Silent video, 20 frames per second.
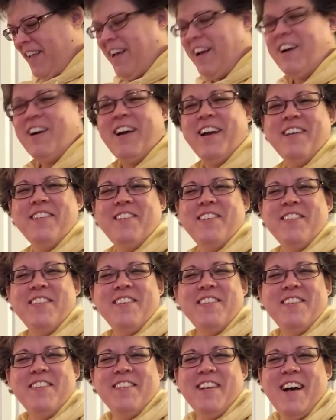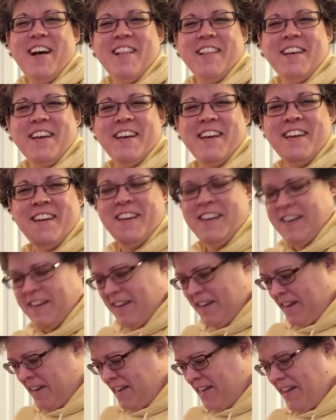Okay, so this is Ollie.
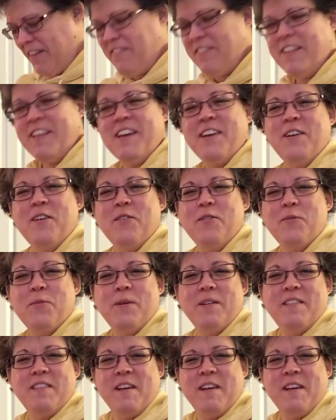He definitely knows what's